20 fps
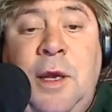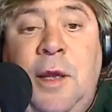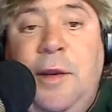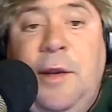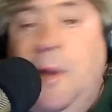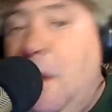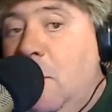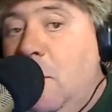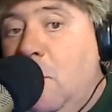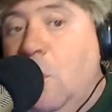
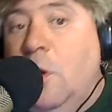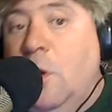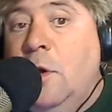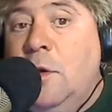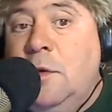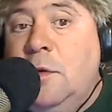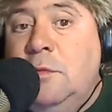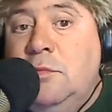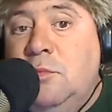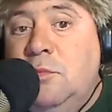
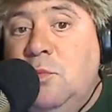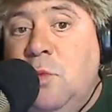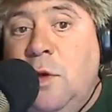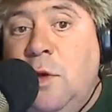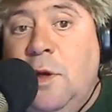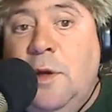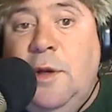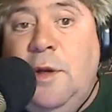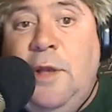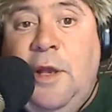network,
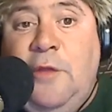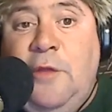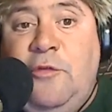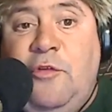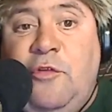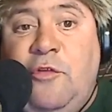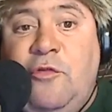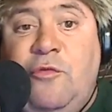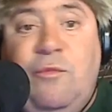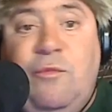where it
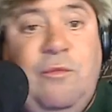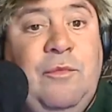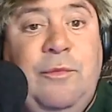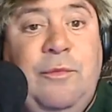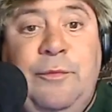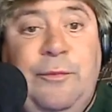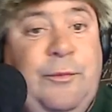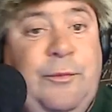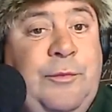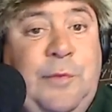just
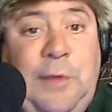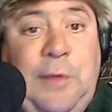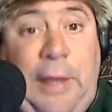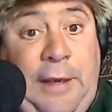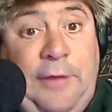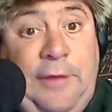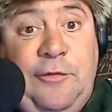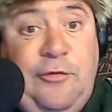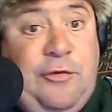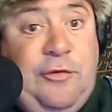
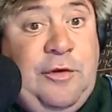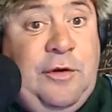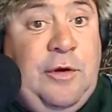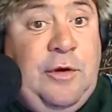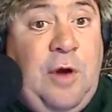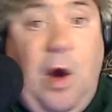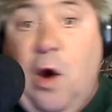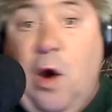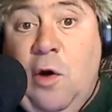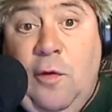links
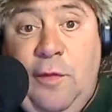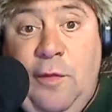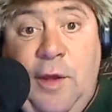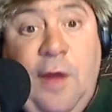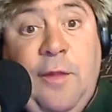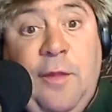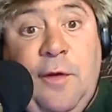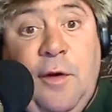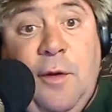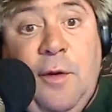to all the
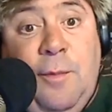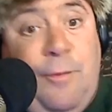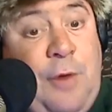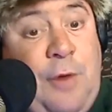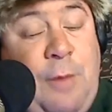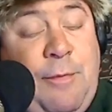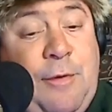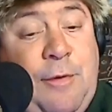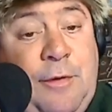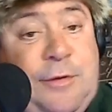other
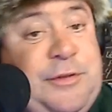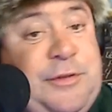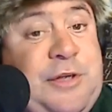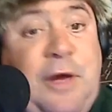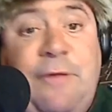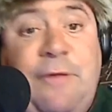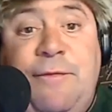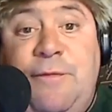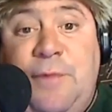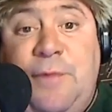prepper
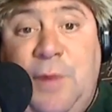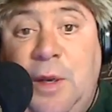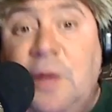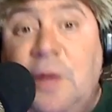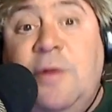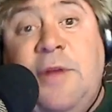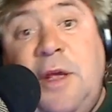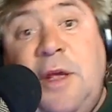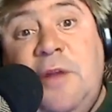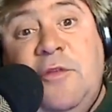stuff
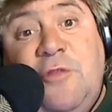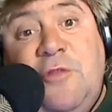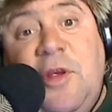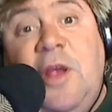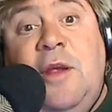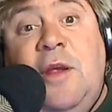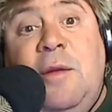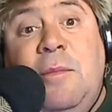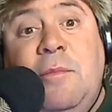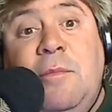in
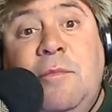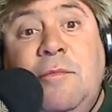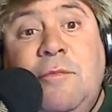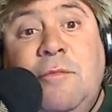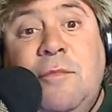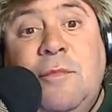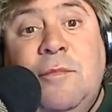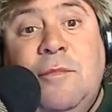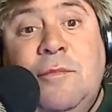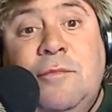Tennessee.
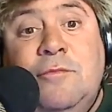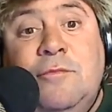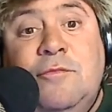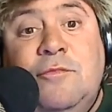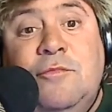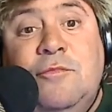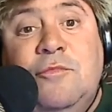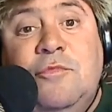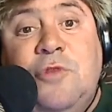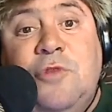
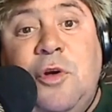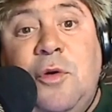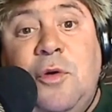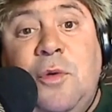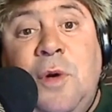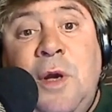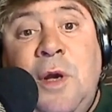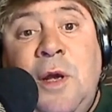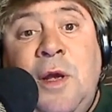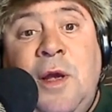
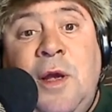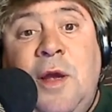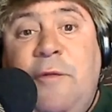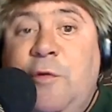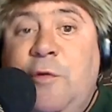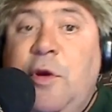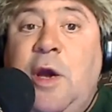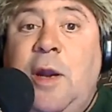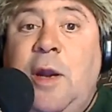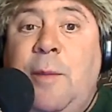So
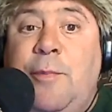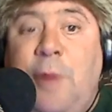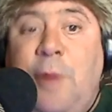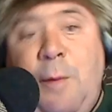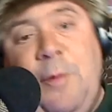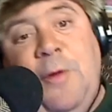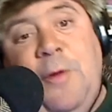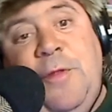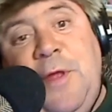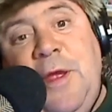if you got a
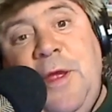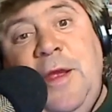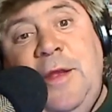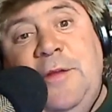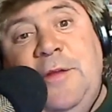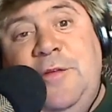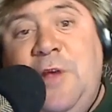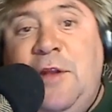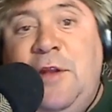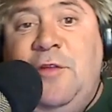prepper thing
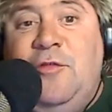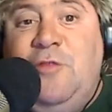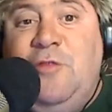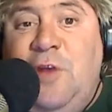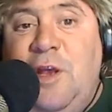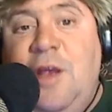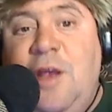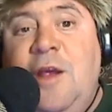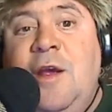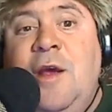in
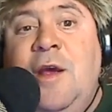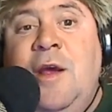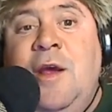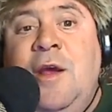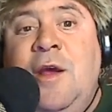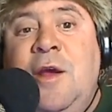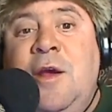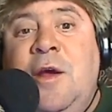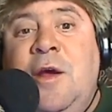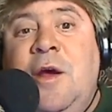Tennessee,
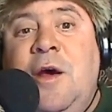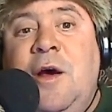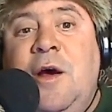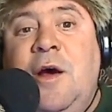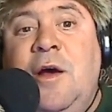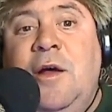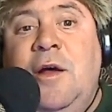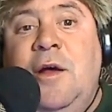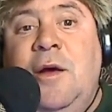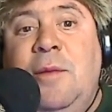
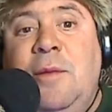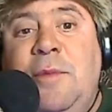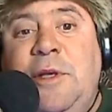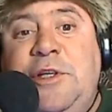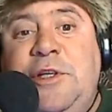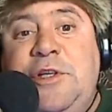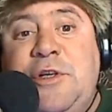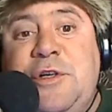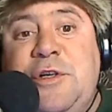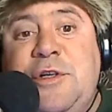be
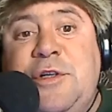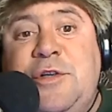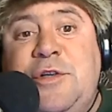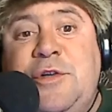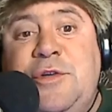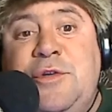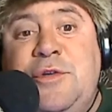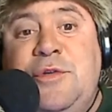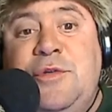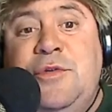sure
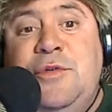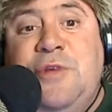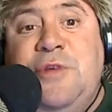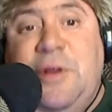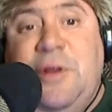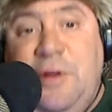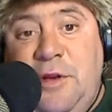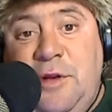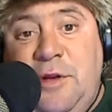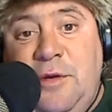to
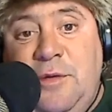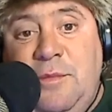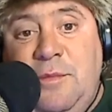send it